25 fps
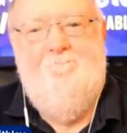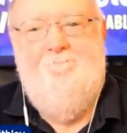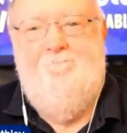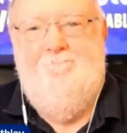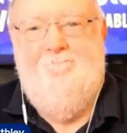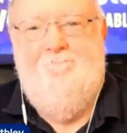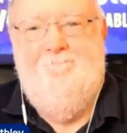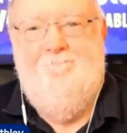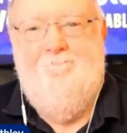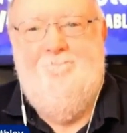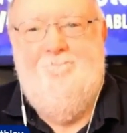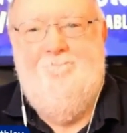
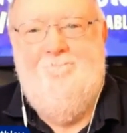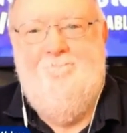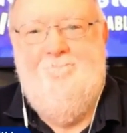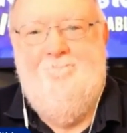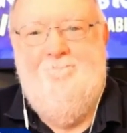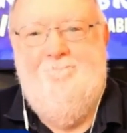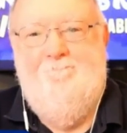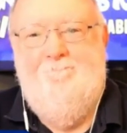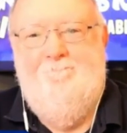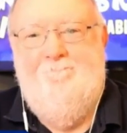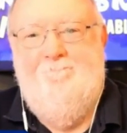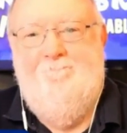
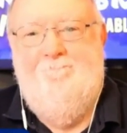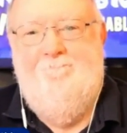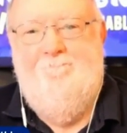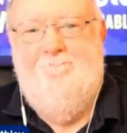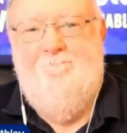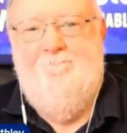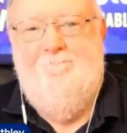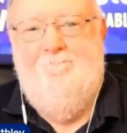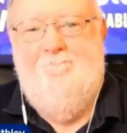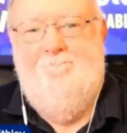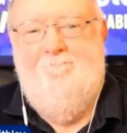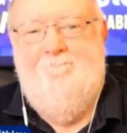
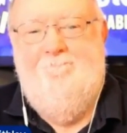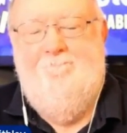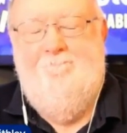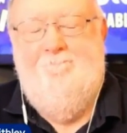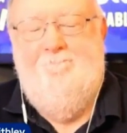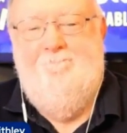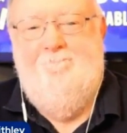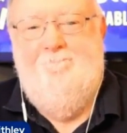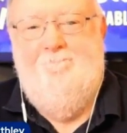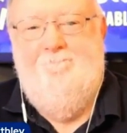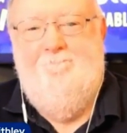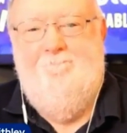
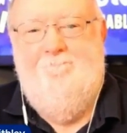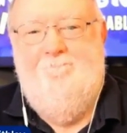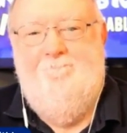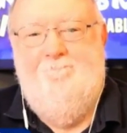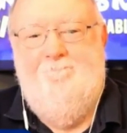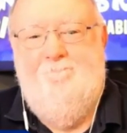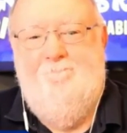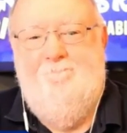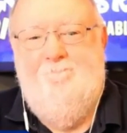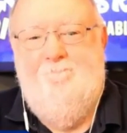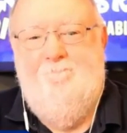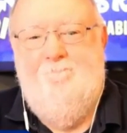
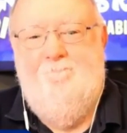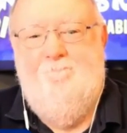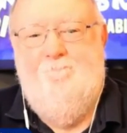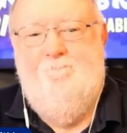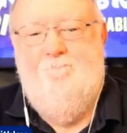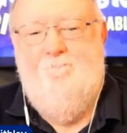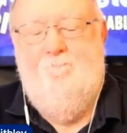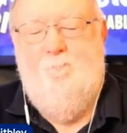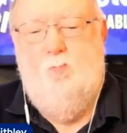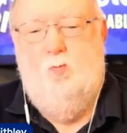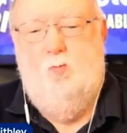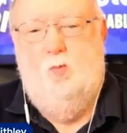
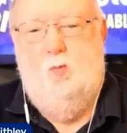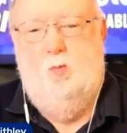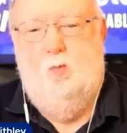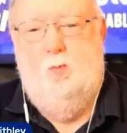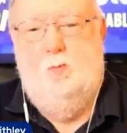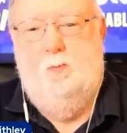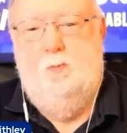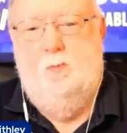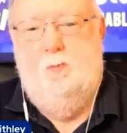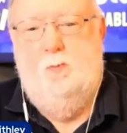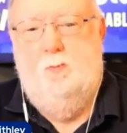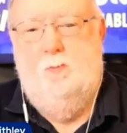
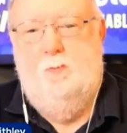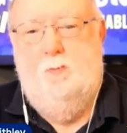The person shown says nothing.